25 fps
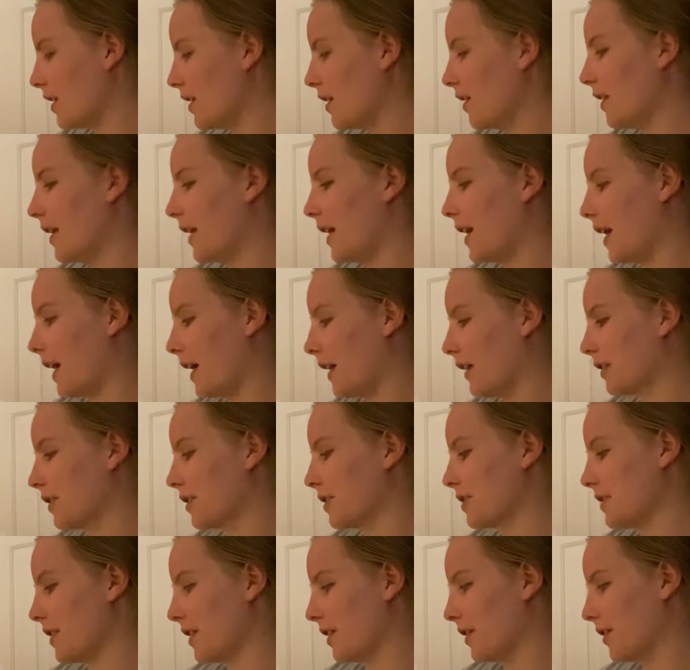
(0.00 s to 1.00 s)
ELA anchor
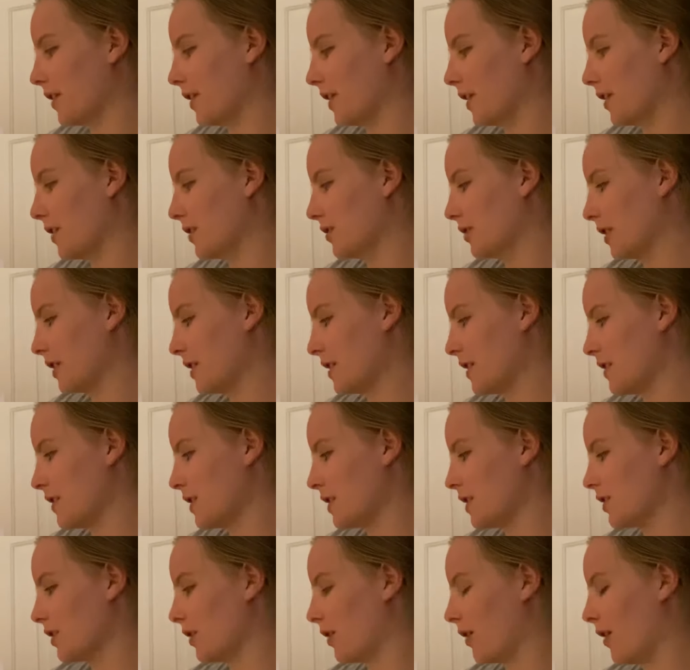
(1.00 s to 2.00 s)
standard it addresses
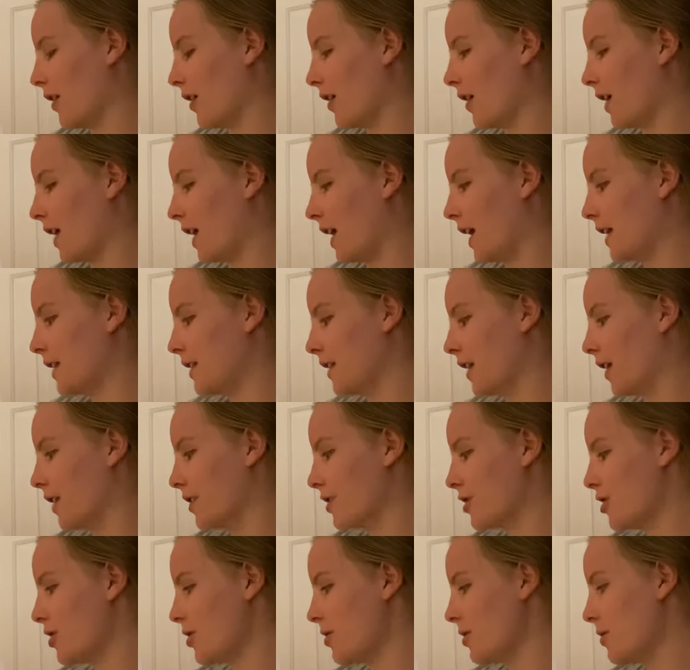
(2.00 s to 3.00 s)
is
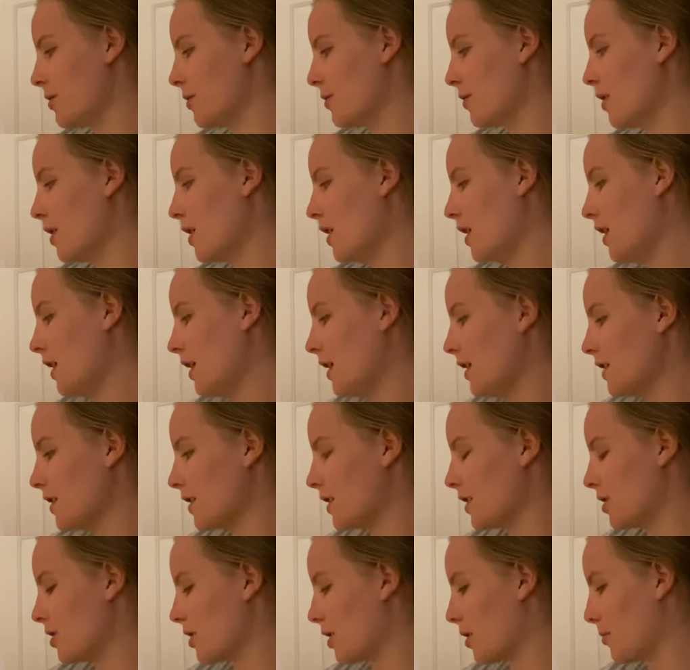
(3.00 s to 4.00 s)
RI.2,
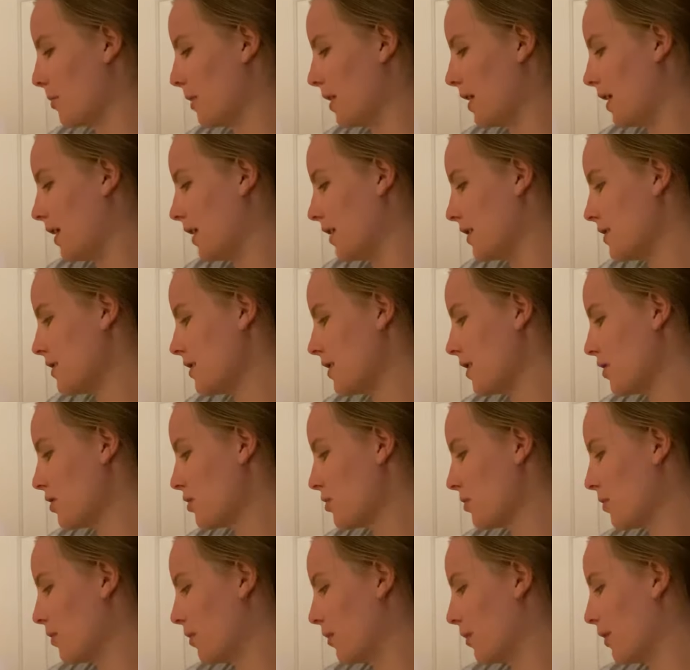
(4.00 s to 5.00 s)
determine
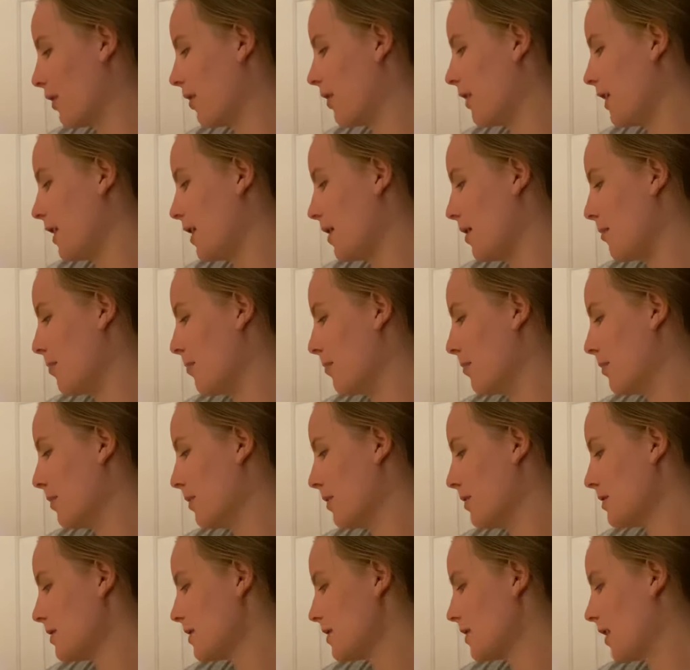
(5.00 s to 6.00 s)
central or themes
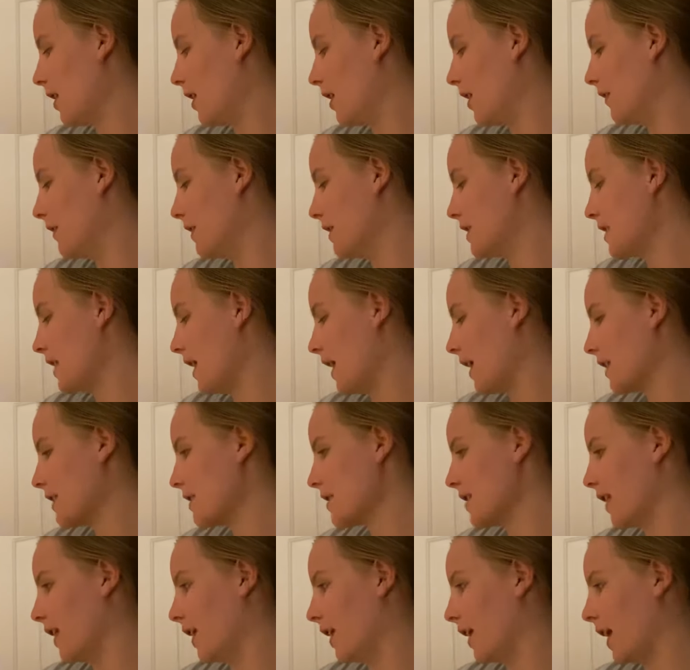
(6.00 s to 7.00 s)
of a
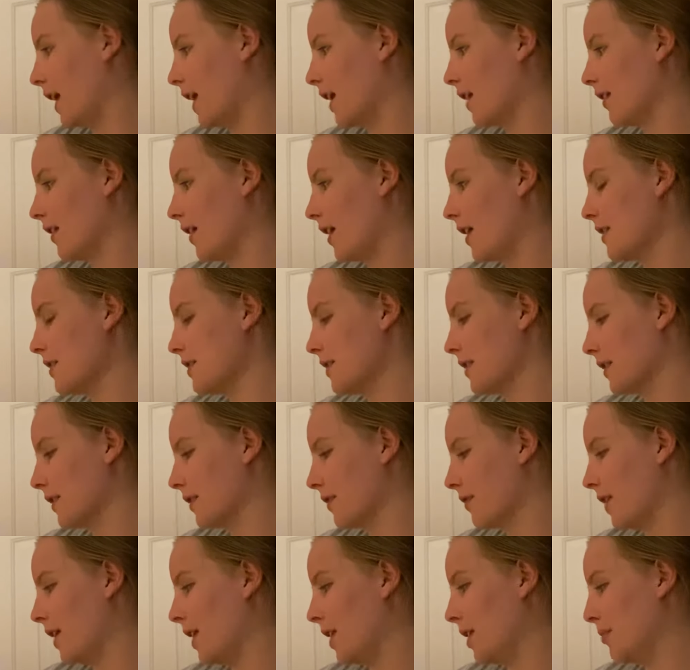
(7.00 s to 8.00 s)
text and analyze their
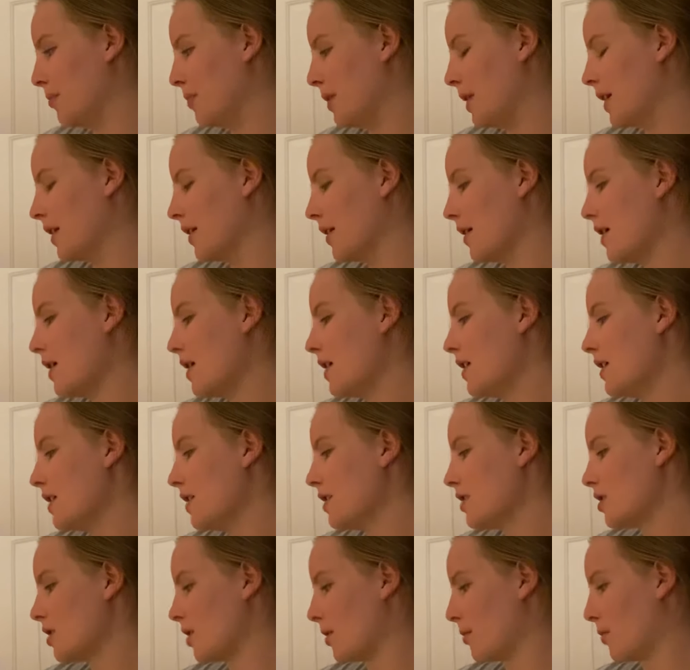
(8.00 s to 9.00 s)
development,
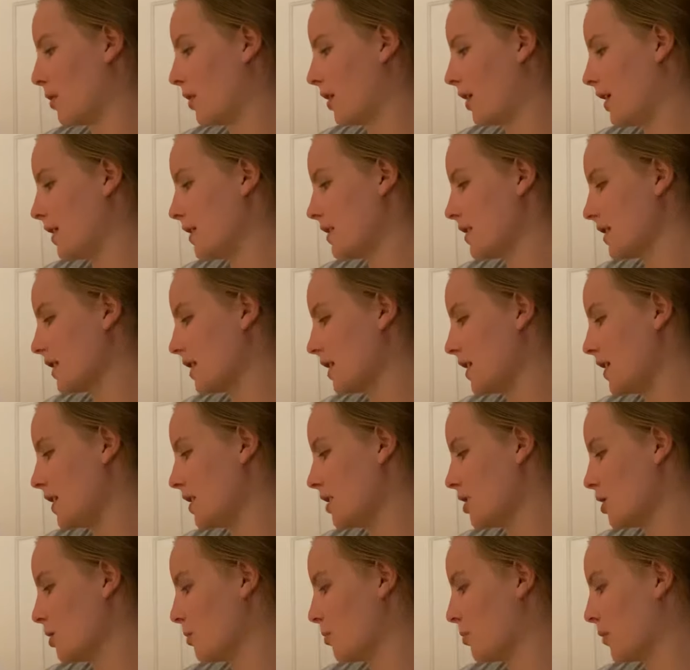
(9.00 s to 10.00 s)
summarize the key
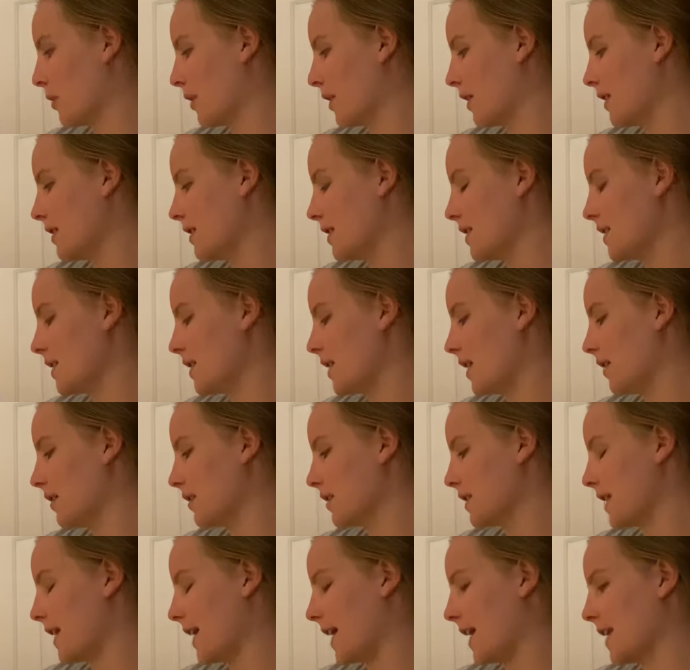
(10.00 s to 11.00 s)
supporting
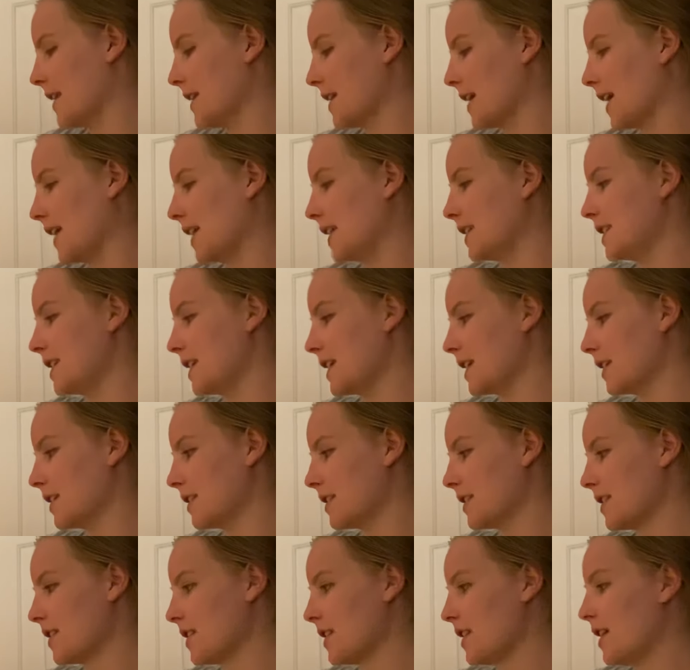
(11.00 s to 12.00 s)
details and
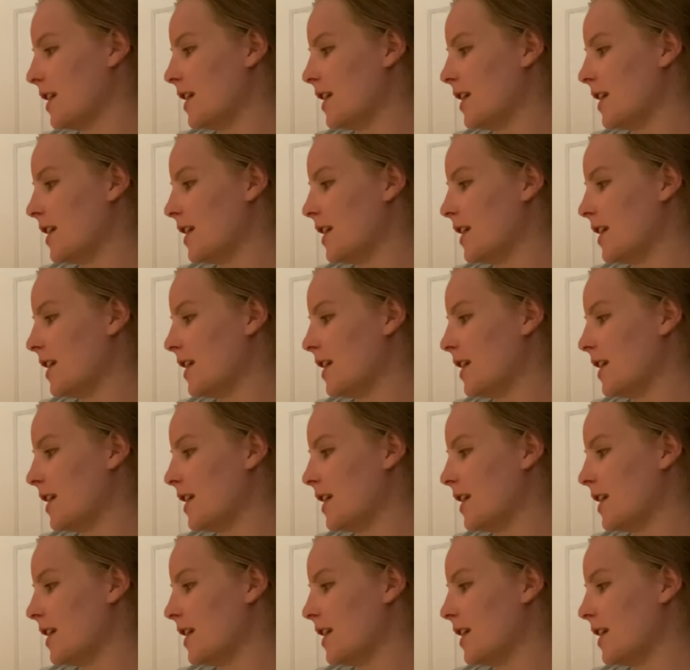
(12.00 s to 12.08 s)
ideas.